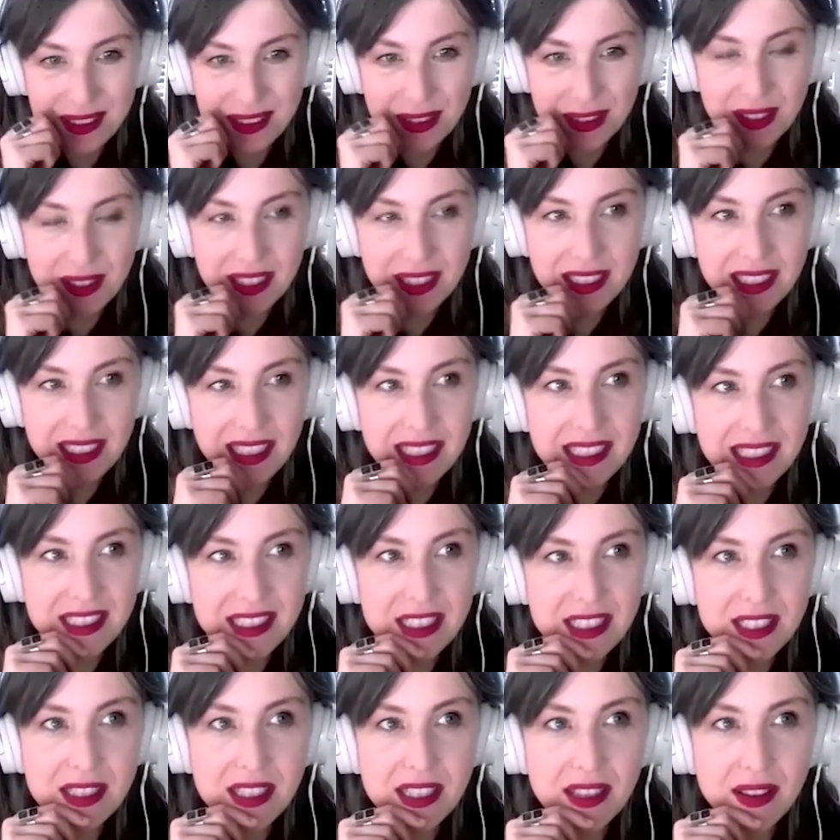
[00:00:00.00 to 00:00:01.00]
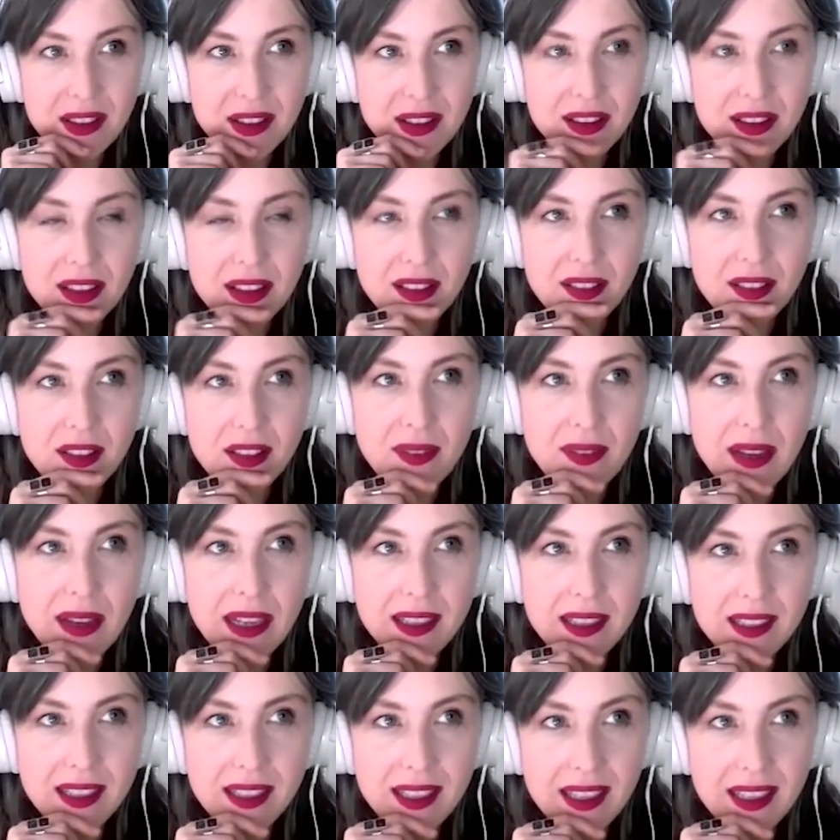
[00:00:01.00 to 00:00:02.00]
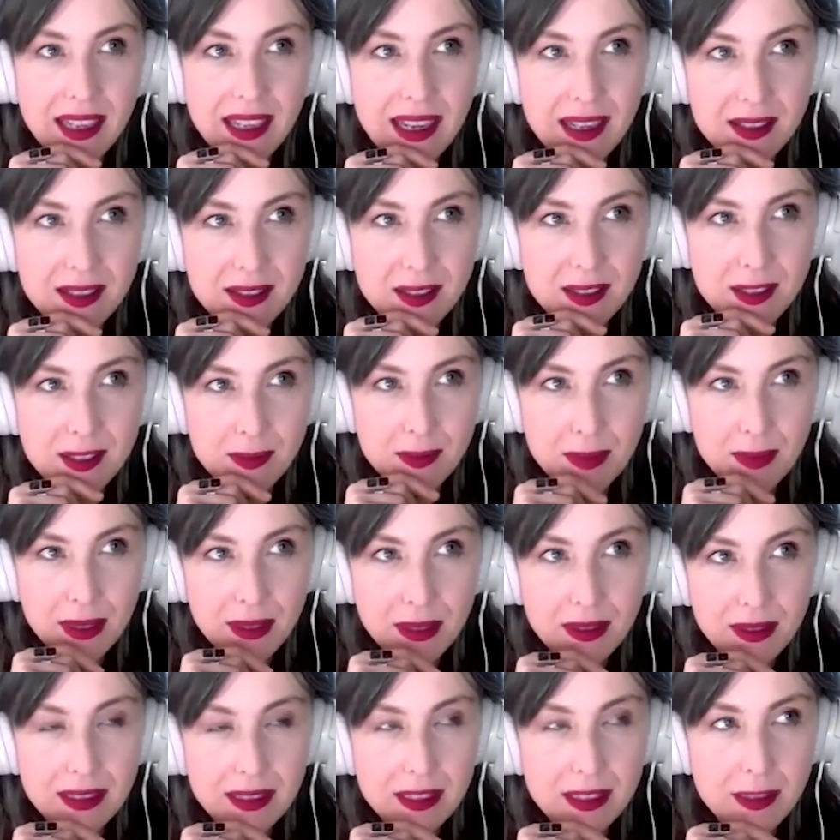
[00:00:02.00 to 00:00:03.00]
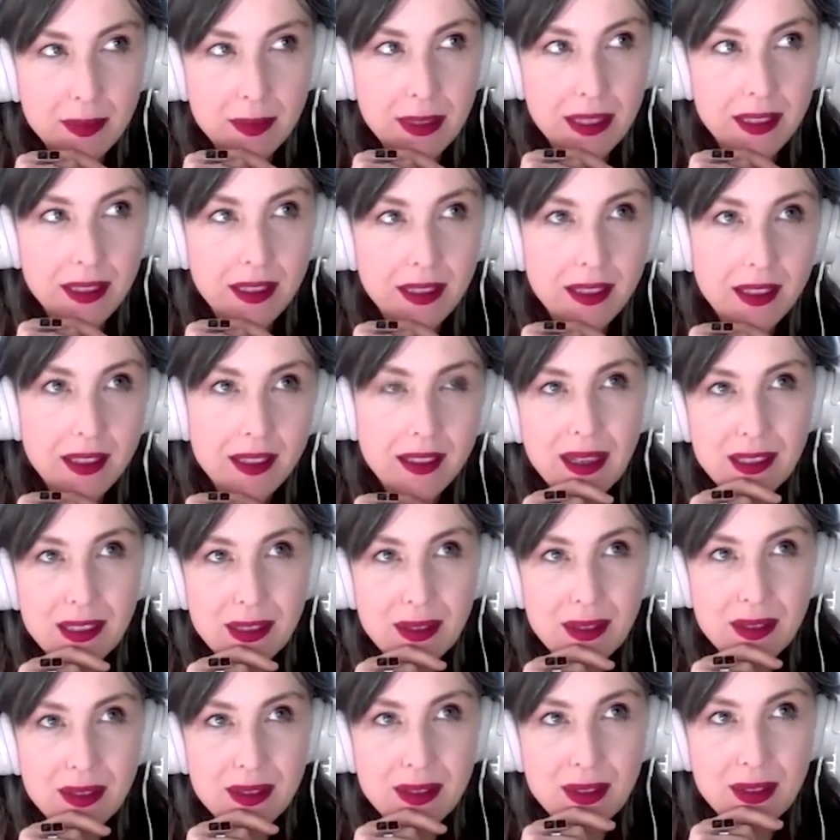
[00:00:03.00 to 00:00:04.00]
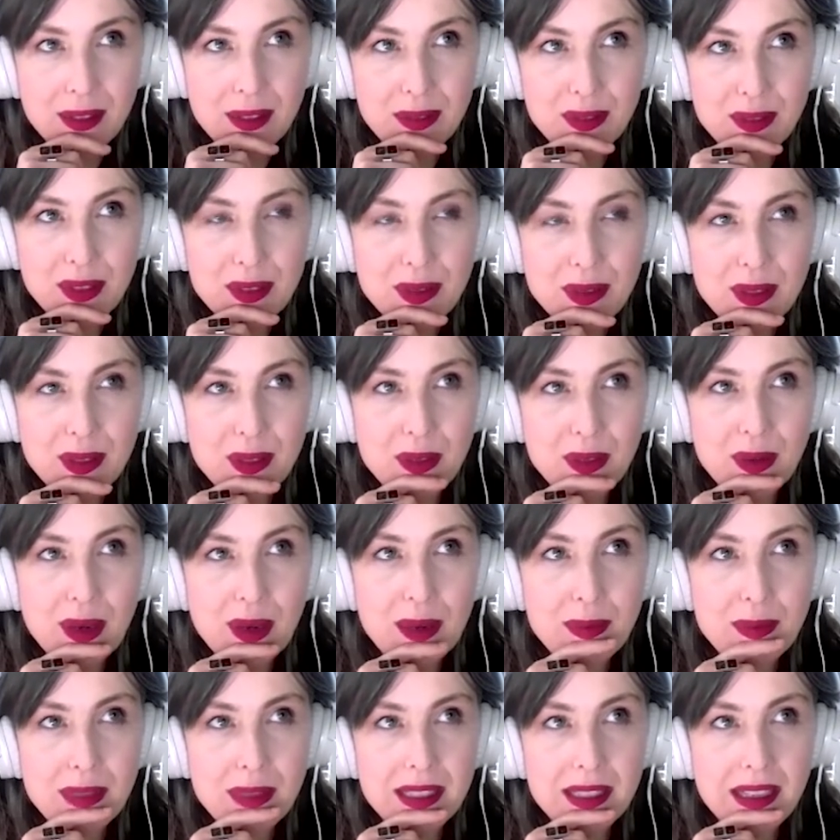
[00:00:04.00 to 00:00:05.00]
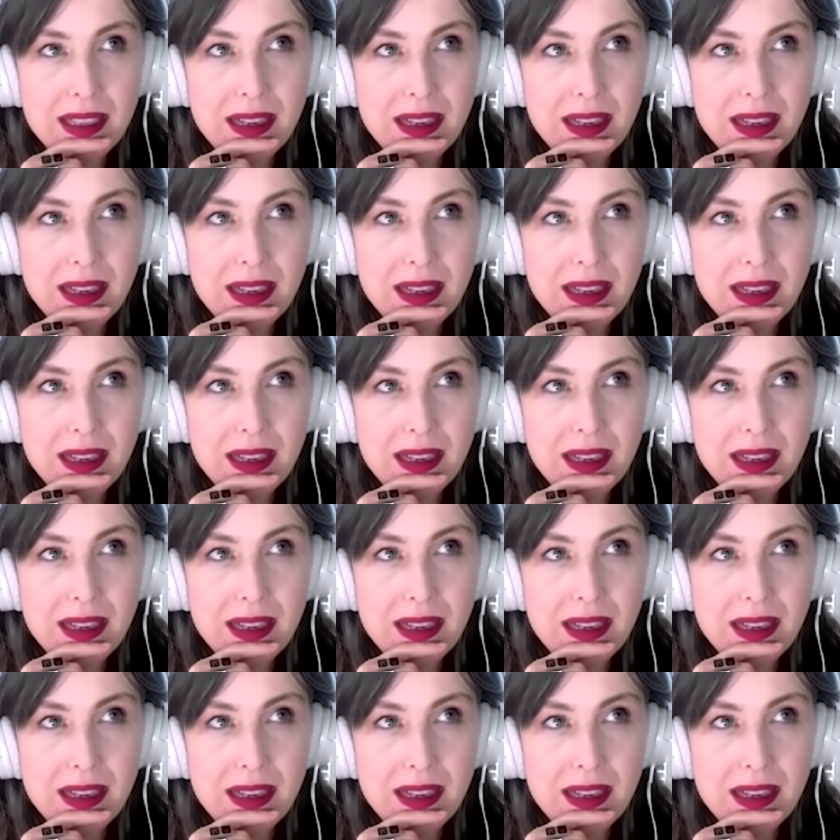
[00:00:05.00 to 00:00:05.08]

do. And just the fact that it has this ability to be, as you just described it.